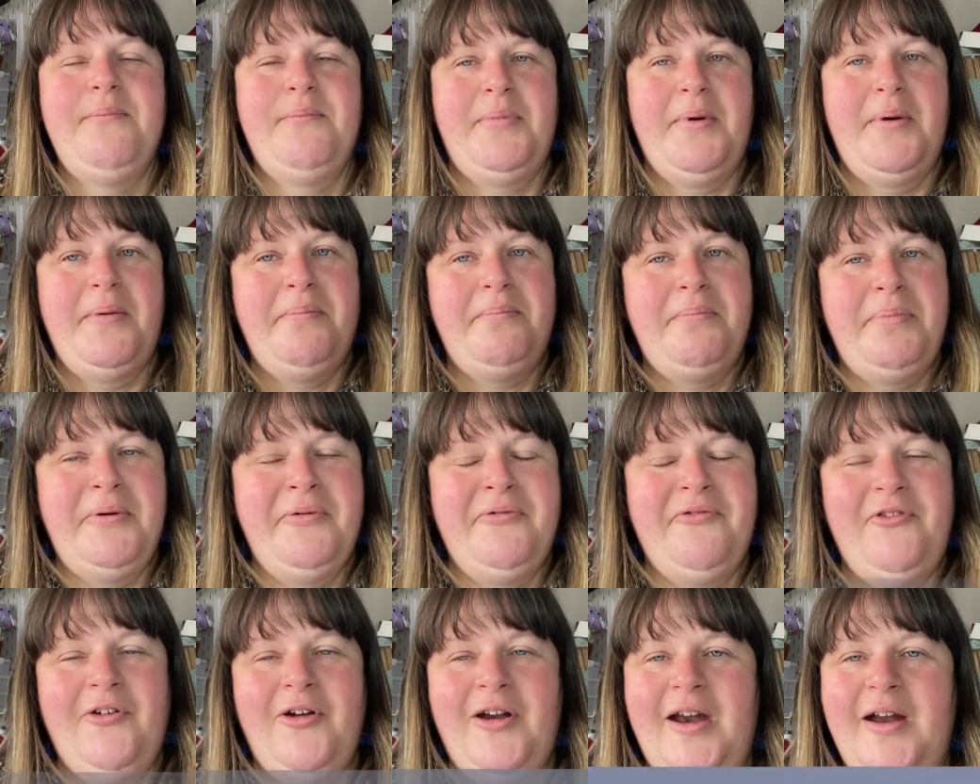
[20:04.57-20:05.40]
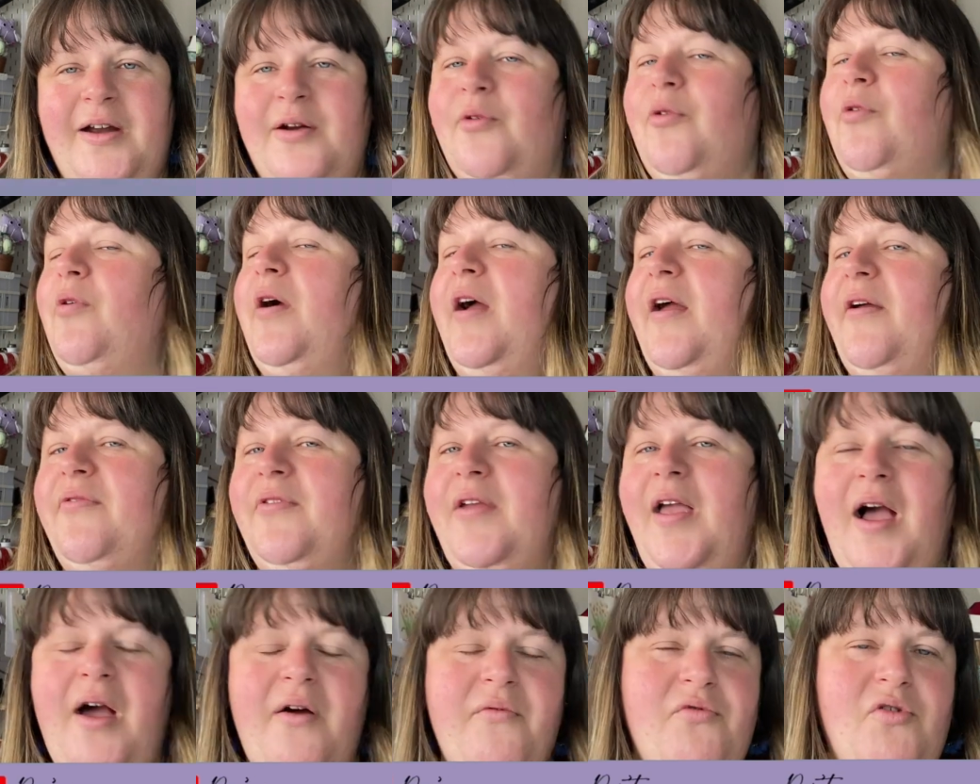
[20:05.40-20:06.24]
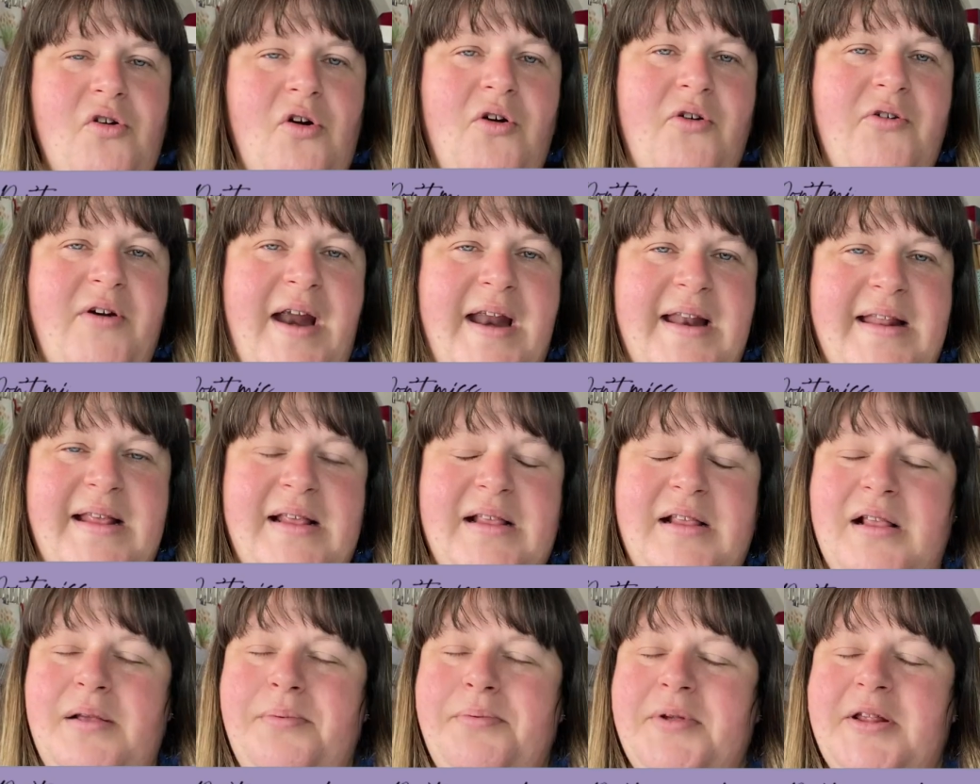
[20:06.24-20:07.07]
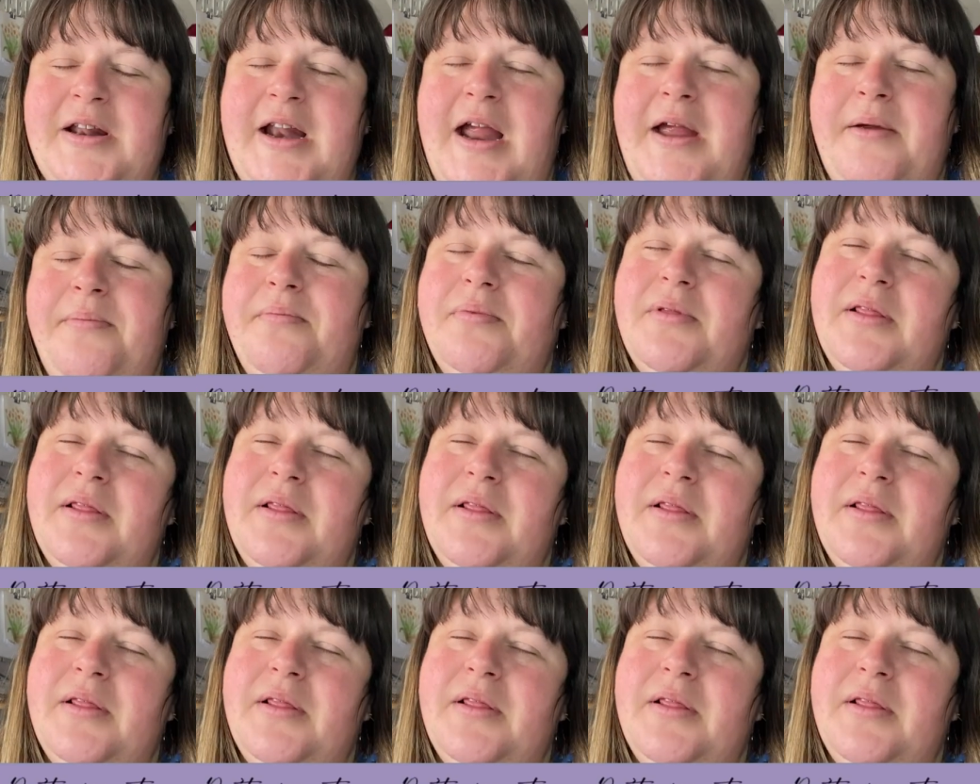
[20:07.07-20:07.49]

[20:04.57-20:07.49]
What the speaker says: but before I go, if you haven't already subscribed,